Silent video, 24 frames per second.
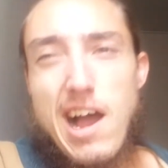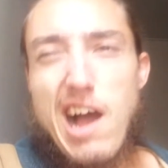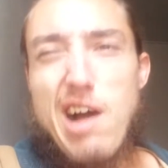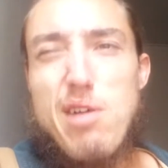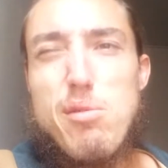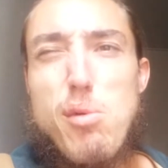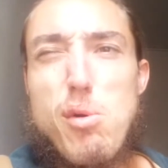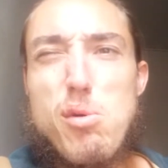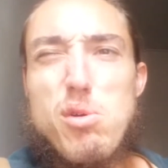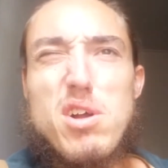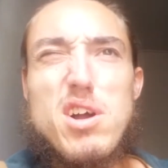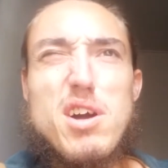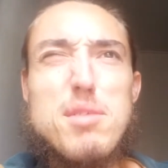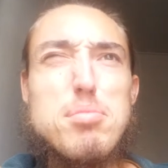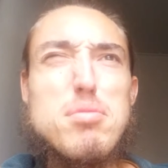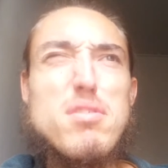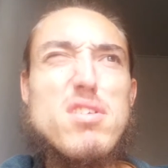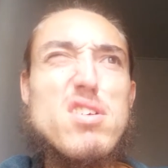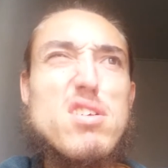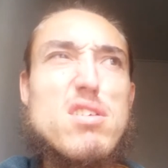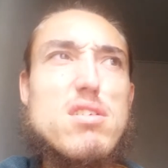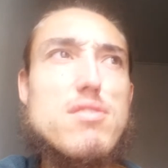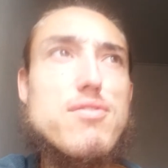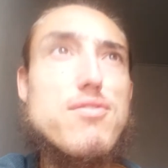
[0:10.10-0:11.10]
I woke up a
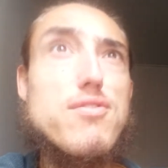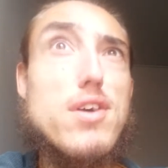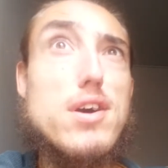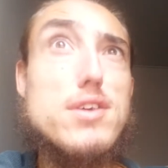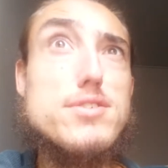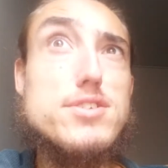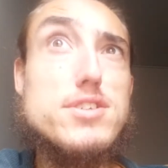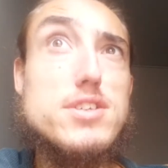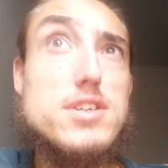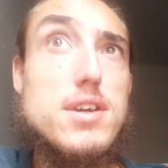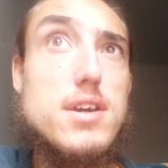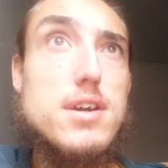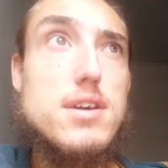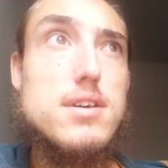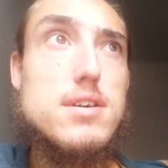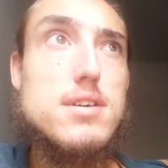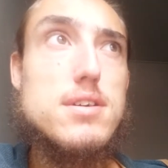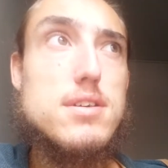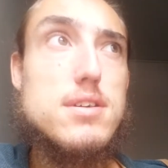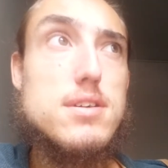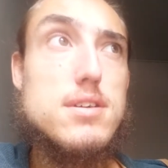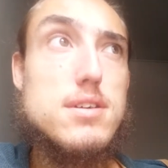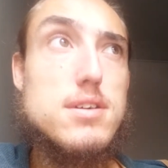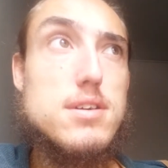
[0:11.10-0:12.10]
little fuzzy,
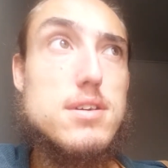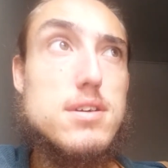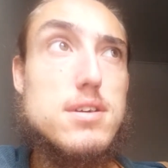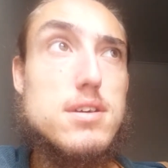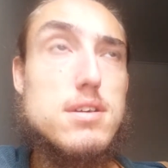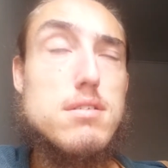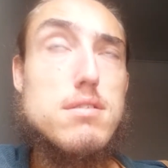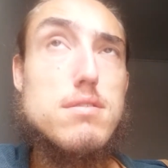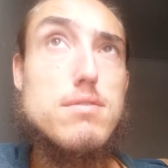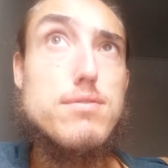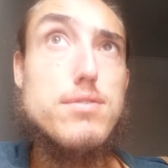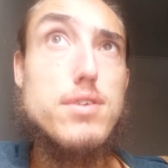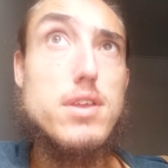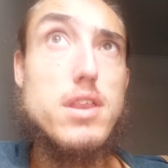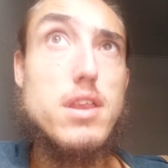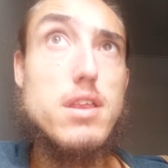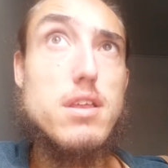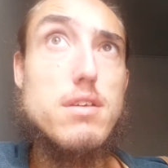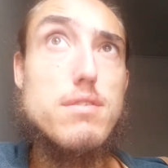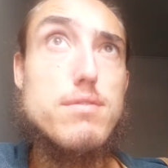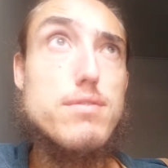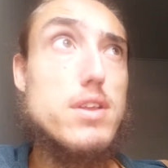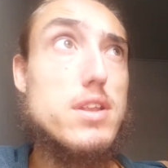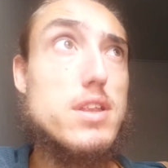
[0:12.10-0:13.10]

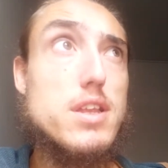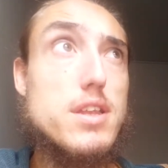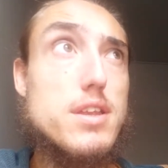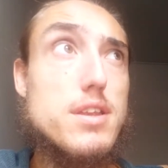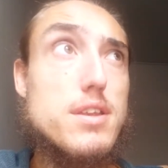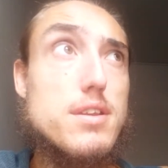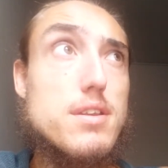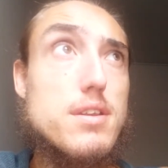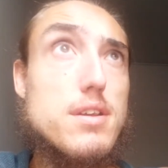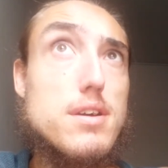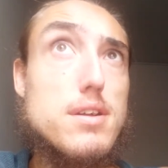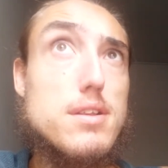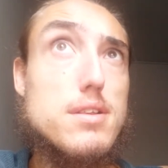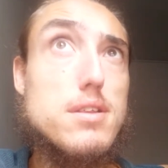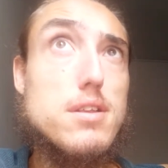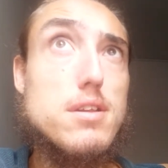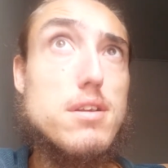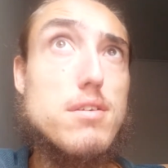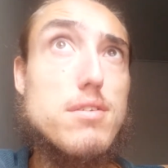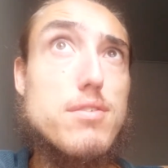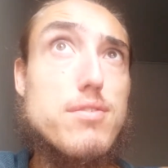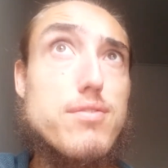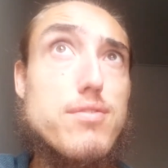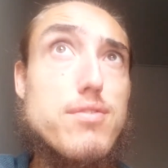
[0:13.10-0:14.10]
feeling a
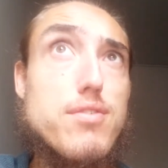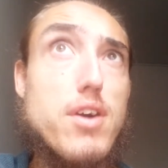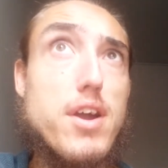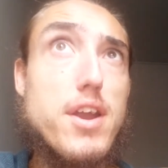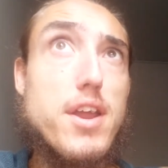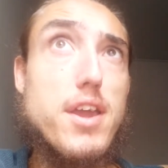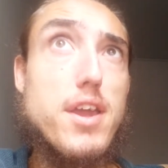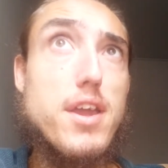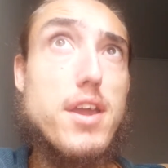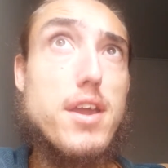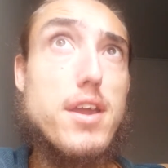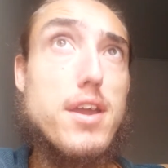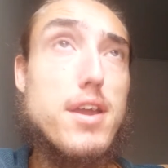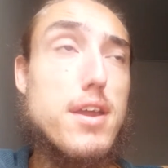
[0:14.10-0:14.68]
little funny.